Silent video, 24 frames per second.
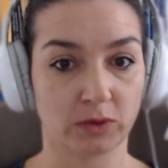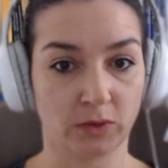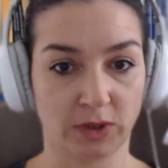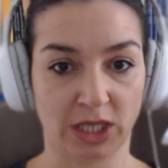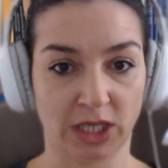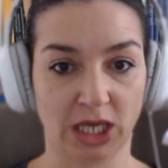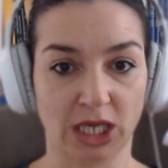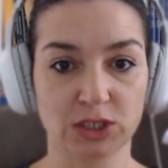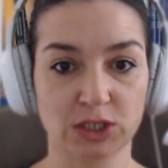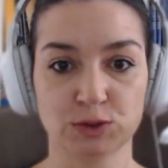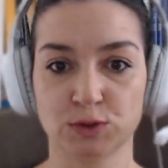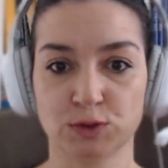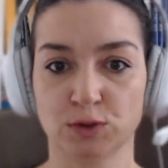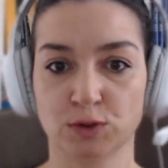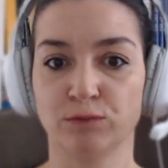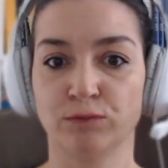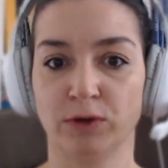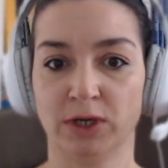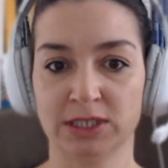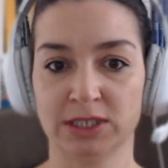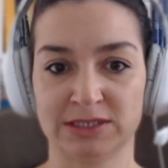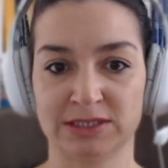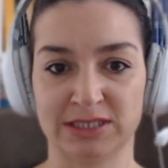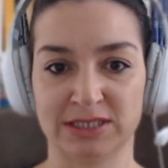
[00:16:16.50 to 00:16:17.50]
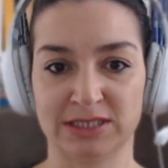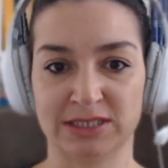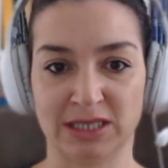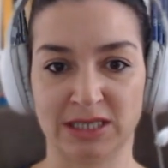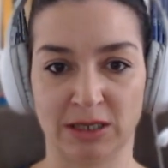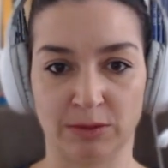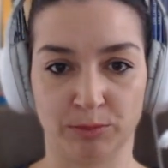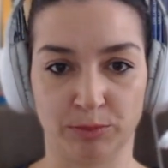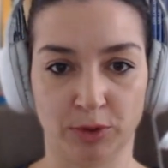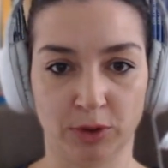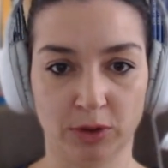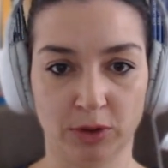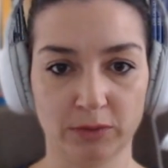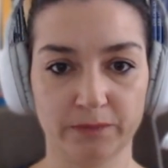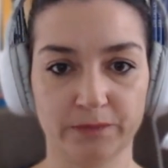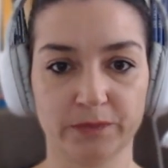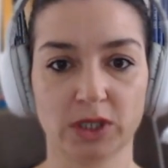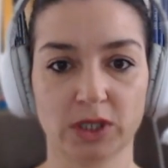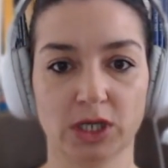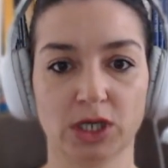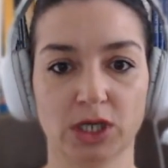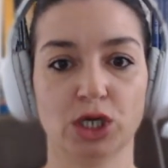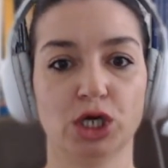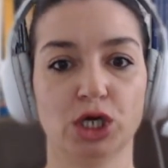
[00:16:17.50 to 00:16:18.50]
Okay, so for example,
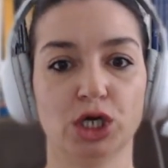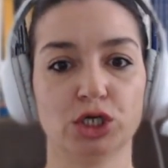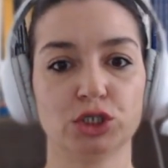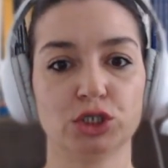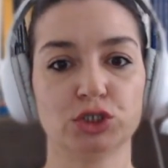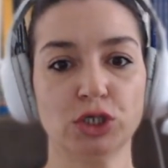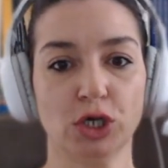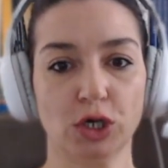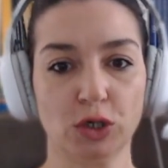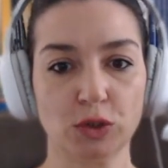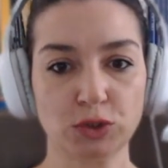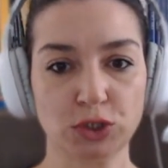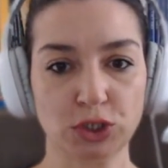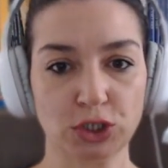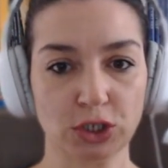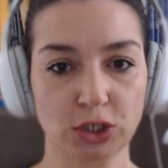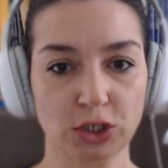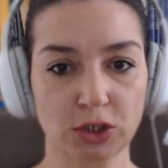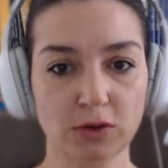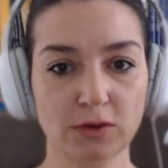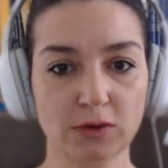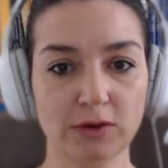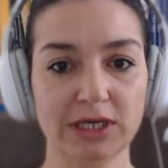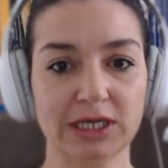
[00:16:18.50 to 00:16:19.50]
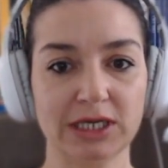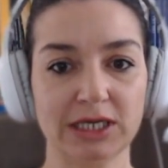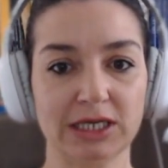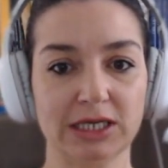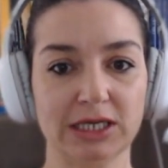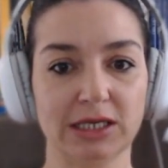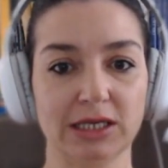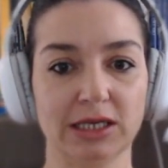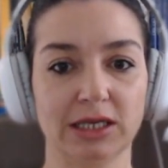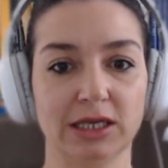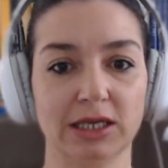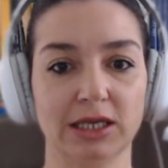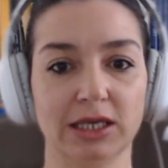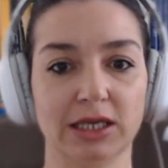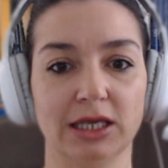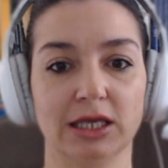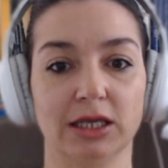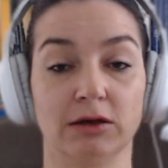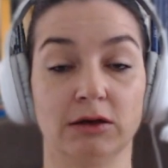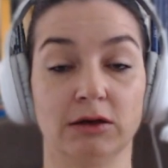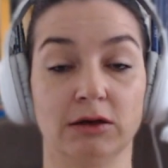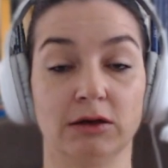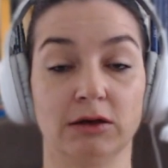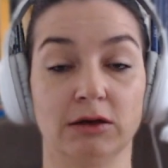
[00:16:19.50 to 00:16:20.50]
Tokyo,
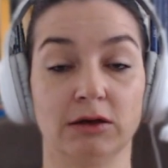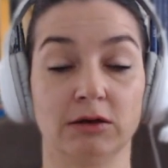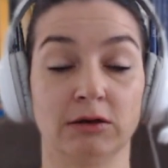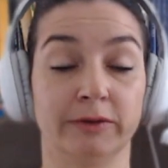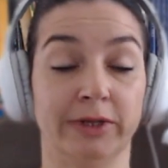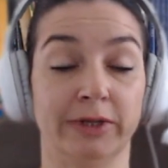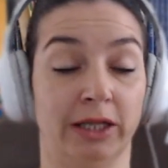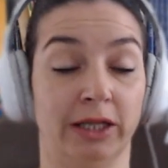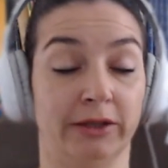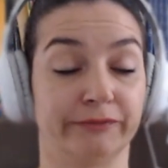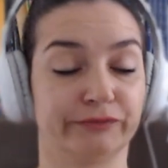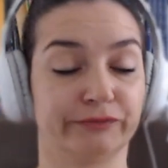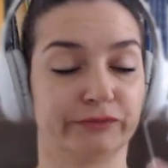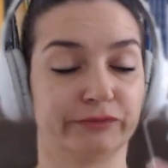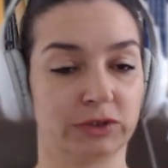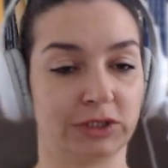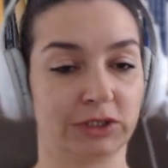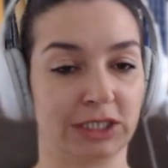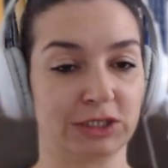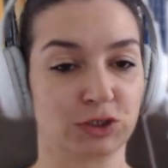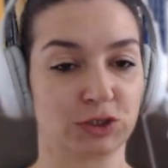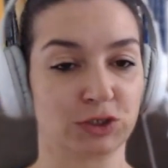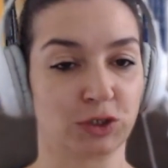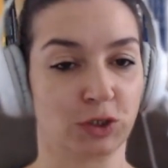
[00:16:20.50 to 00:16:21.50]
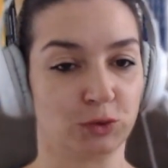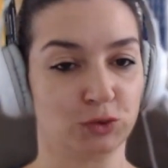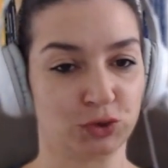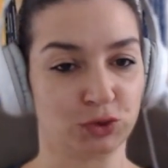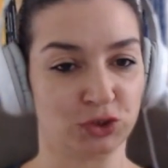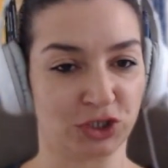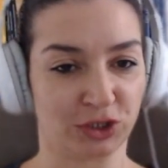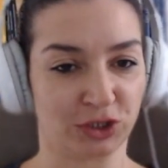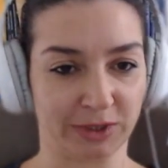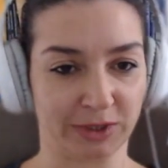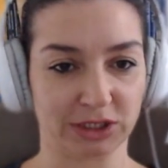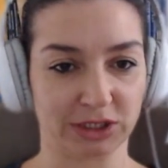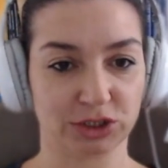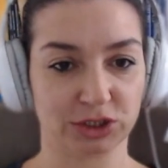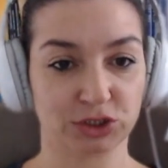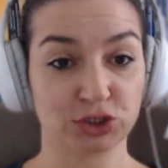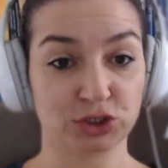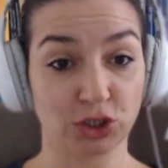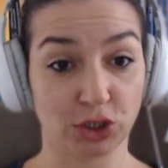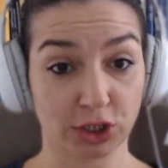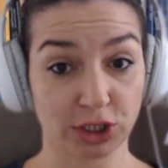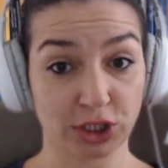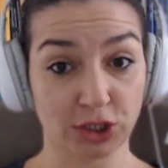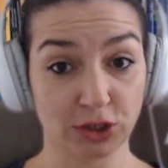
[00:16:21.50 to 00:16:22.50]
oh well, let's go to German.
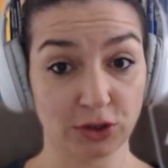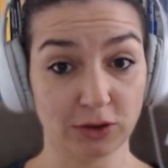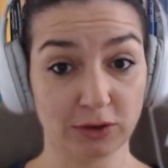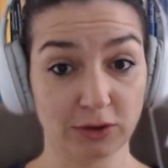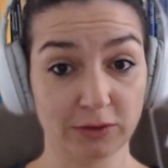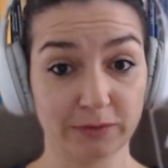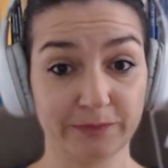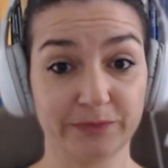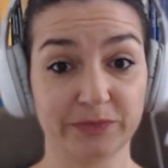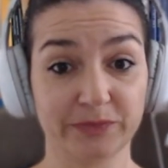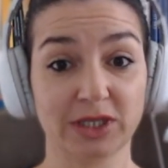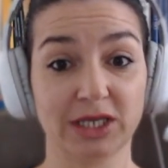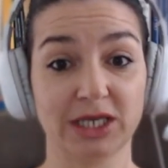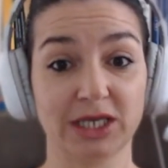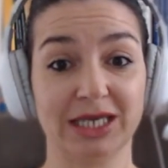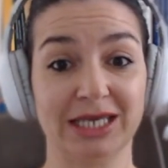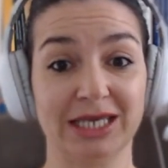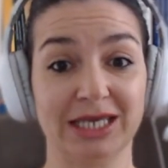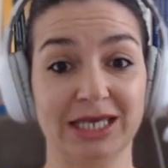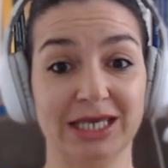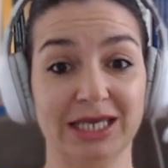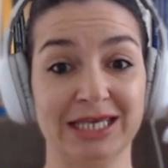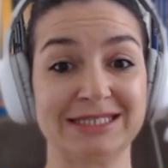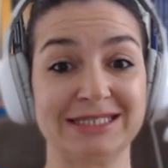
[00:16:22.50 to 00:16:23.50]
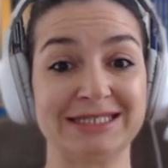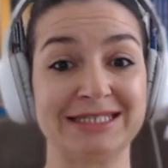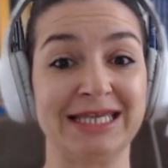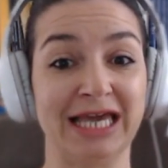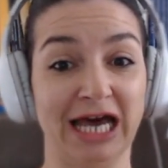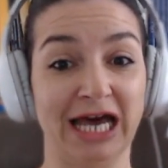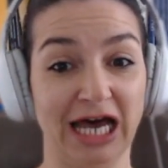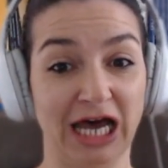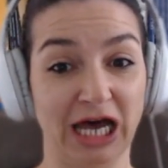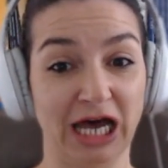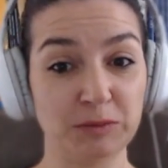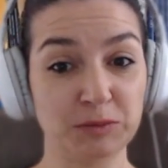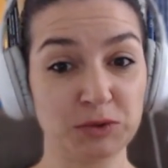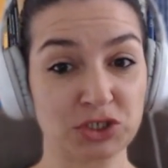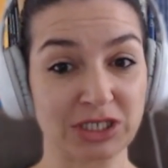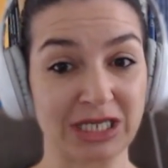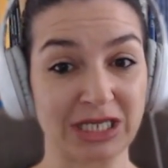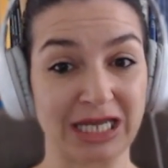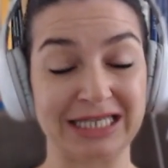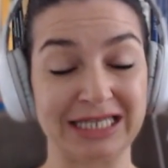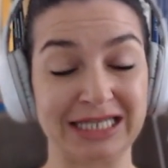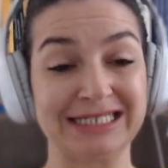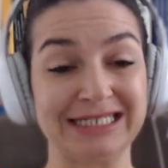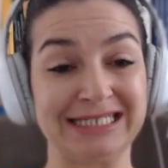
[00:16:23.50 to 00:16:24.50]
Tokyo is die
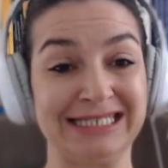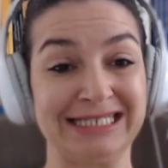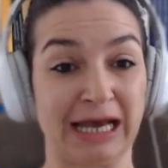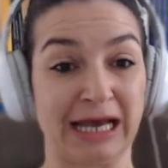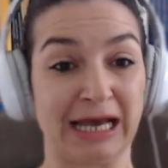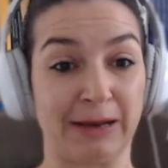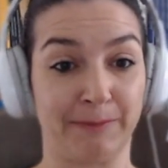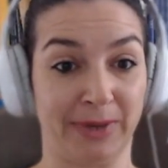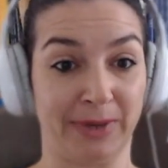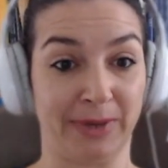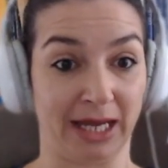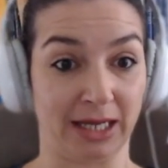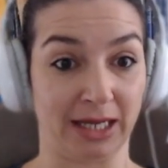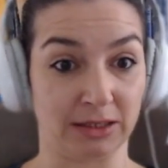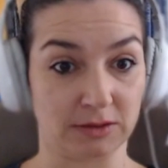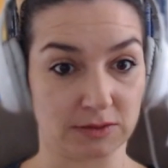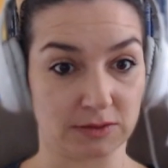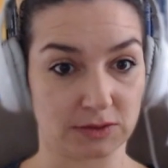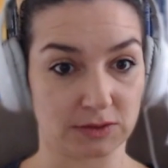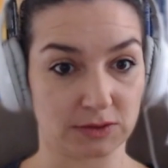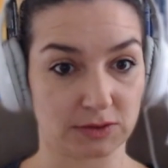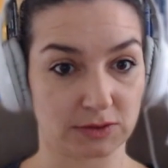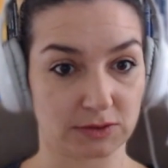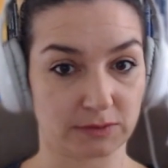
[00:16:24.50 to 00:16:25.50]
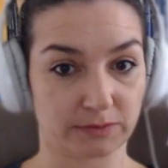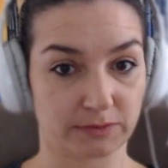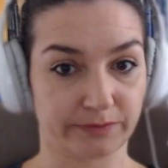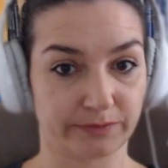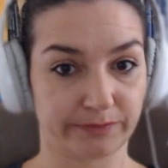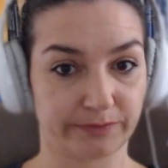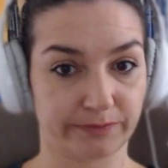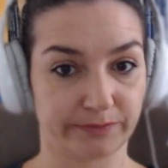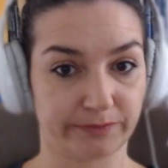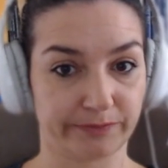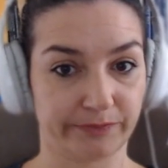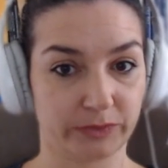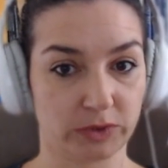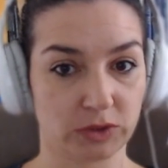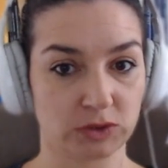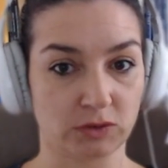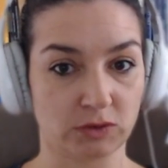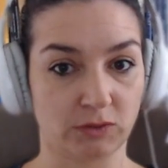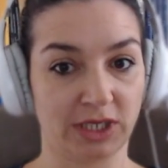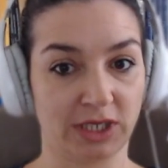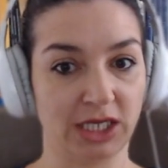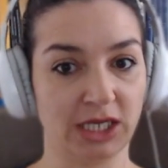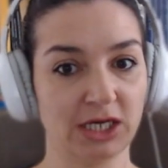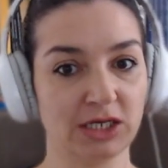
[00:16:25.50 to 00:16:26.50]
Hauptstadt Japans. So
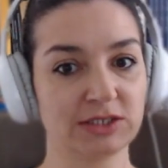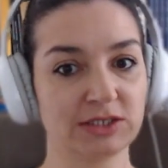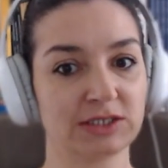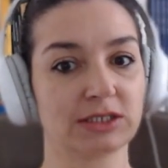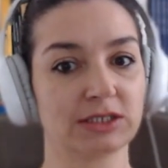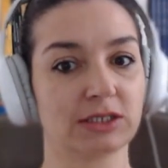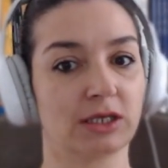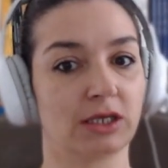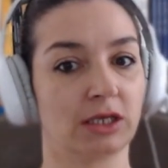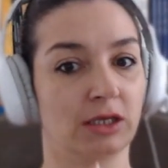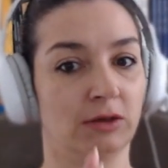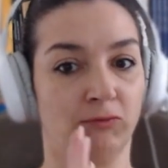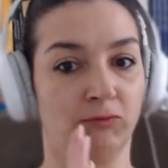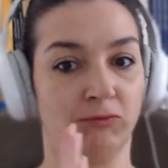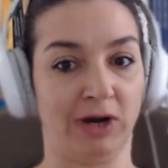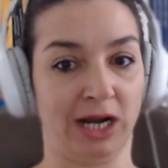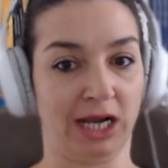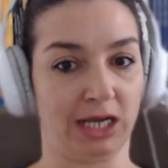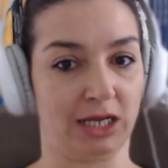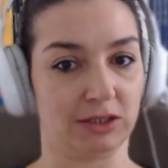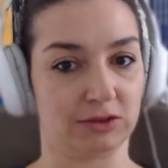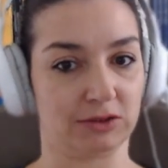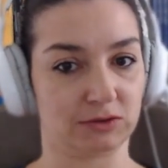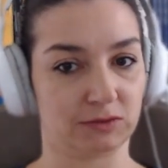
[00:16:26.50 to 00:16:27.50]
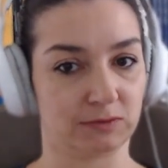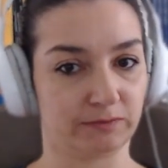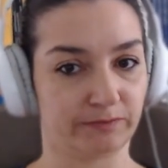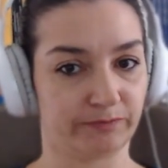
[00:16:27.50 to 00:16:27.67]
here's right,